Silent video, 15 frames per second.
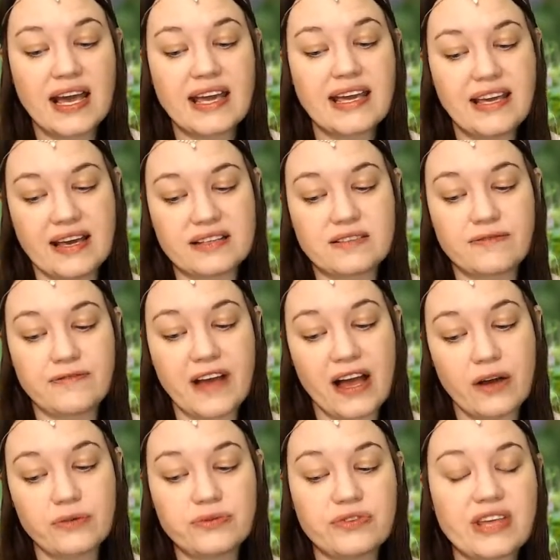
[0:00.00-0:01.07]
He has
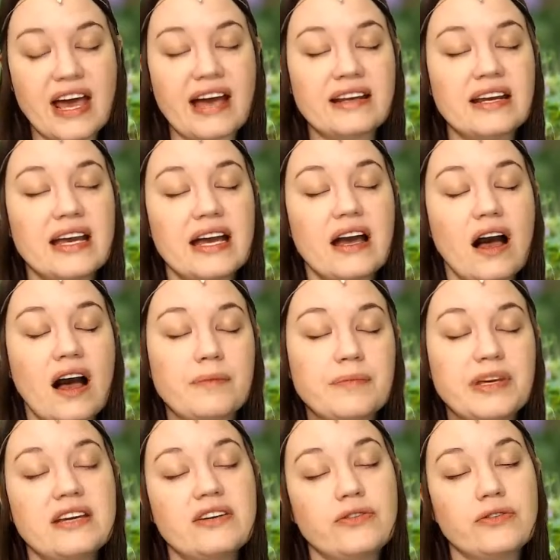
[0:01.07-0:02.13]
found that
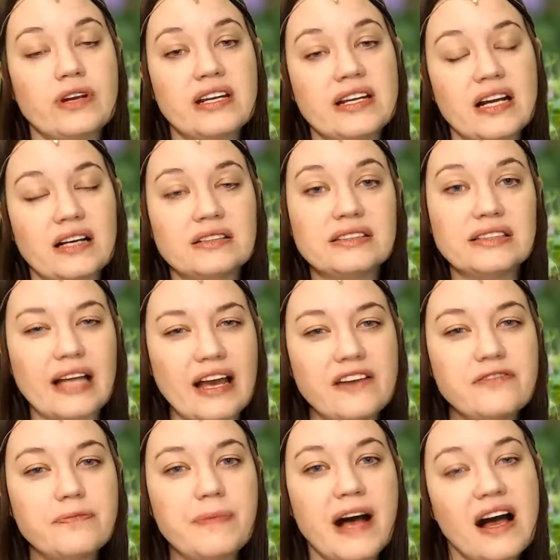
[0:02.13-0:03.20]
he created a
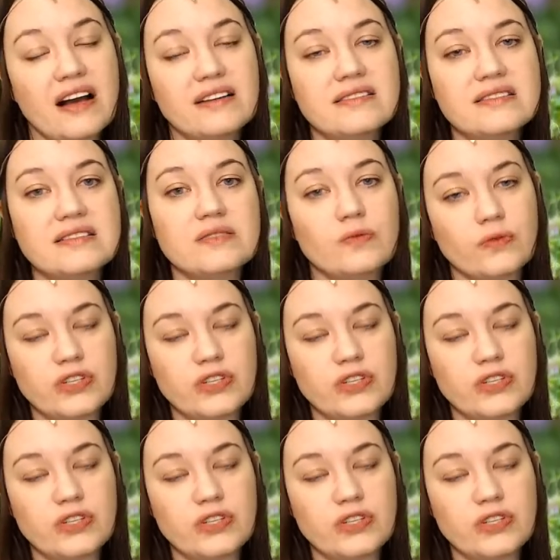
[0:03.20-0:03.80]
life box,